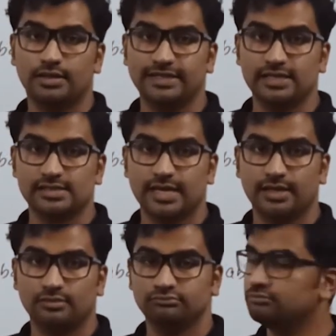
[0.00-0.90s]
TS
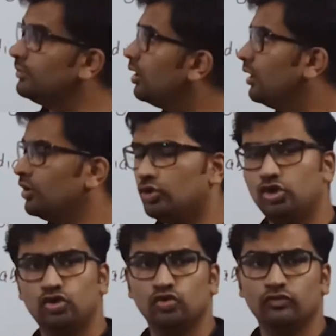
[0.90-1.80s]
diagram?
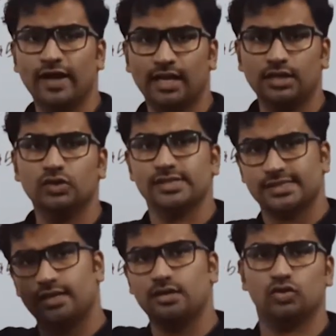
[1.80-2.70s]
Two values
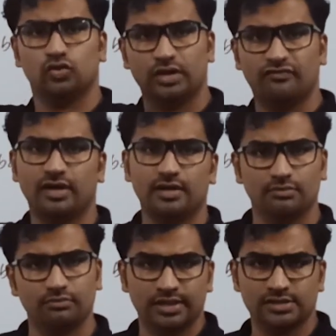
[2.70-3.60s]
in two different
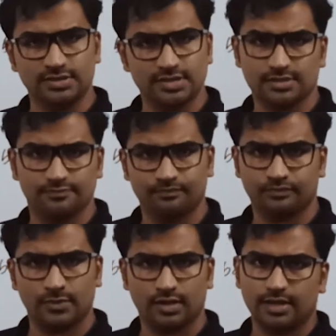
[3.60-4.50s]
temperatures,
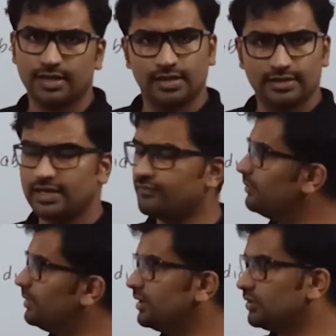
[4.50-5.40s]
right? That will
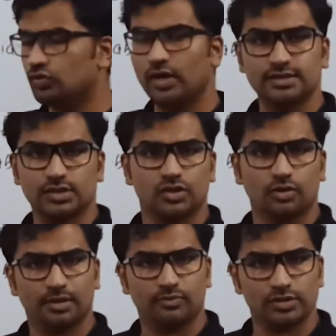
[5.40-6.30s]
be the two
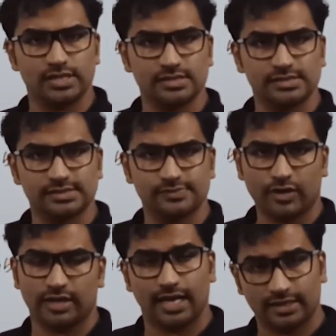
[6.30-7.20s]
isentropic processes,
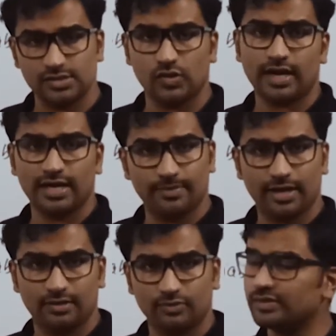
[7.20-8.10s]
right? That is your
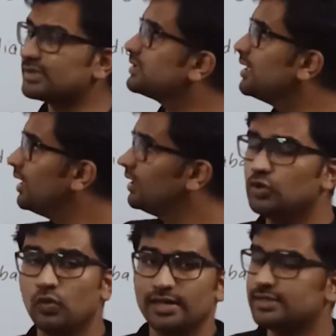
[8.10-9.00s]
adiabatic process.
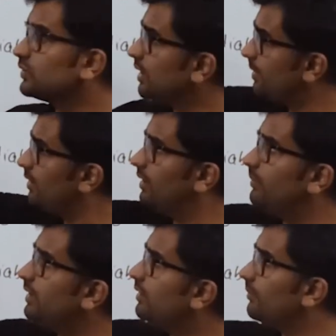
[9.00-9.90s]
Two isothermal will
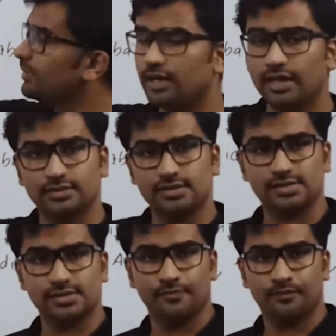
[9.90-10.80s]
be coming like this,